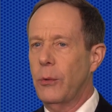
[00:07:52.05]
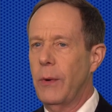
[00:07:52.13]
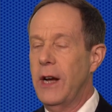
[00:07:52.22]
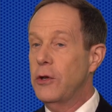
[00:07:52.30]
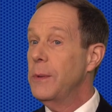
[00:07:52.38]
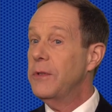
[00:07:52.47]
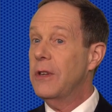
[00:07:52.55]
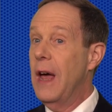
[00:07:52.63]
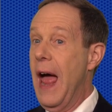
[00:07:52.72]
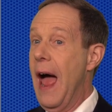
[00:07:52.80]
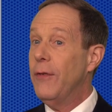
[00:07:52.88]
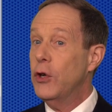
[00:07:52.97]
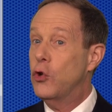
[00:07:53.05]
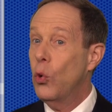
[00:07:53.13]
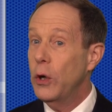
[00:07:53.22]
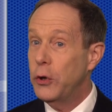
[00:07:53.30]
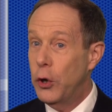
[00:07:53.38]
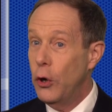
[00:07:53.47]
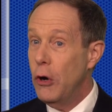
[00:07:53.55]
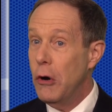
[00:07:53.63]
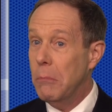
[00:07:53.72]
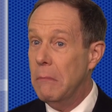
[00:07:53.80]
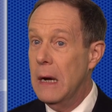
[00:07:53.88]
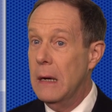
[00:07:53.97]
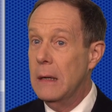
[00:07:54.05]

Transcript: arrangements have a short term,